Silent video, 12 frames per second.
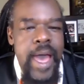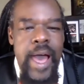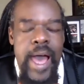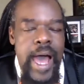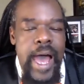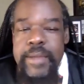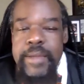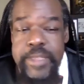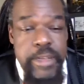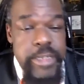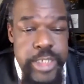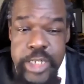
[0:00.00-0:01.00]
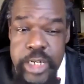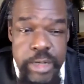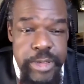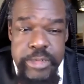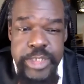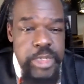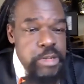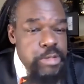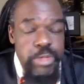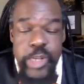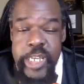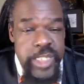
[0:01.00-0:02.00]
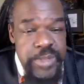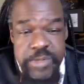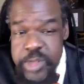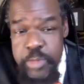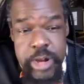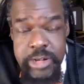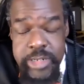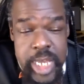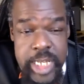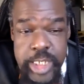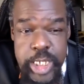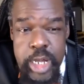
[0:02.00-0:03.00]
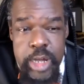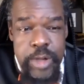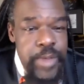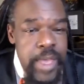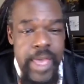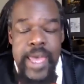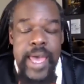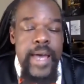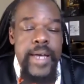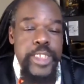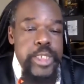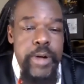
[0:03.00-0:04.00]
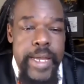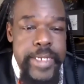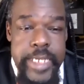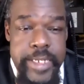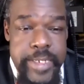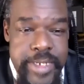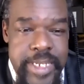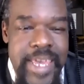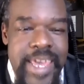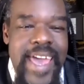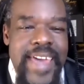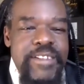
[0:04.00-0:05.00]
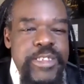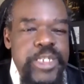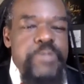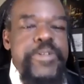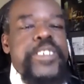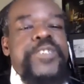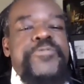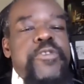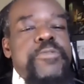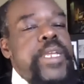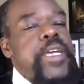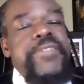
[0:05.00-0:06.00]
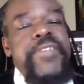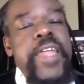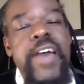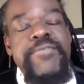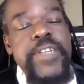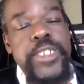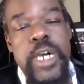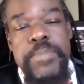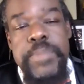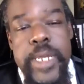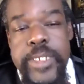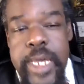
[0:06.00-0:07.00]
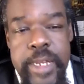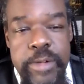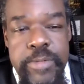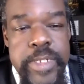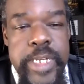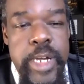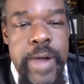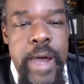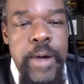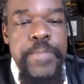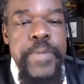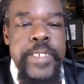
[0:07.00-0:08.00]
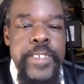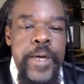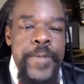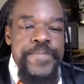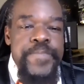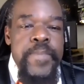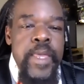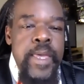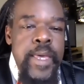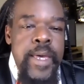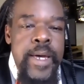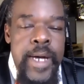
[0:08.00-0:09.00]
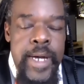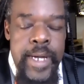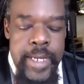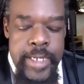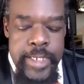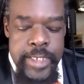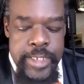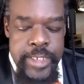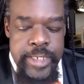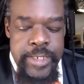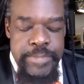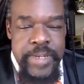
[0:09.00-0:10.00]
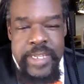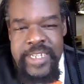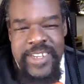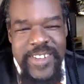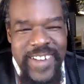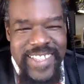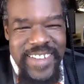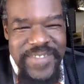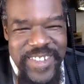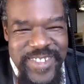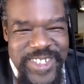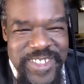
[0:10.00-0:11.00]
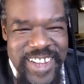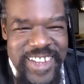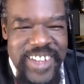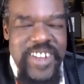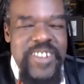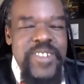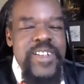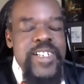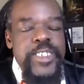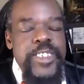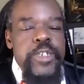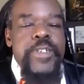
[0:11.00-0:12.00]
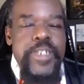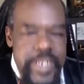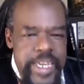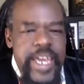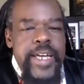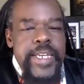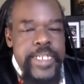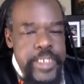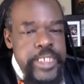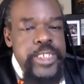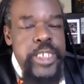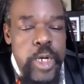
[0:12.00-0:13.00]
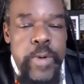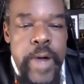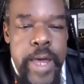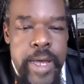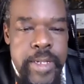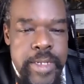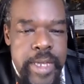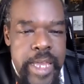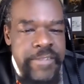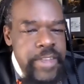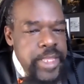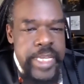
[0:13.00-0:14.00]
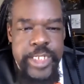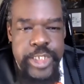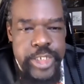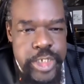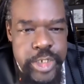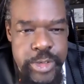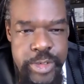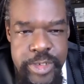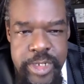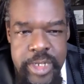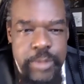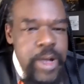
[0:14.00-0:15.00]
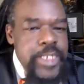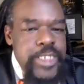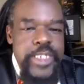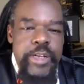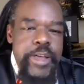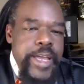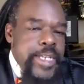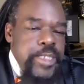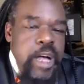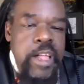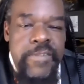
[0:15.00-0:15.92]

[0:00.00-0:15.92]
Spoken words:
There's no reason to wear a tuxedo, so I didn't. And there's no reason for me to even have this on because I don't really go out. But I love you, so there you go. So yeah, it just took a while. Everything is new. Washing your hands, all of the